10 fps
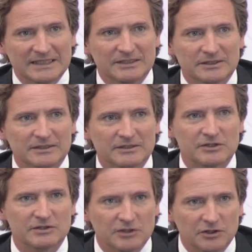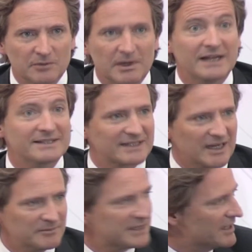the storm has
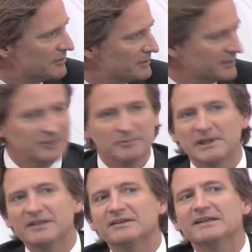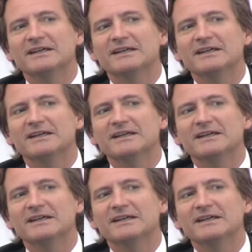calmed down a little bit.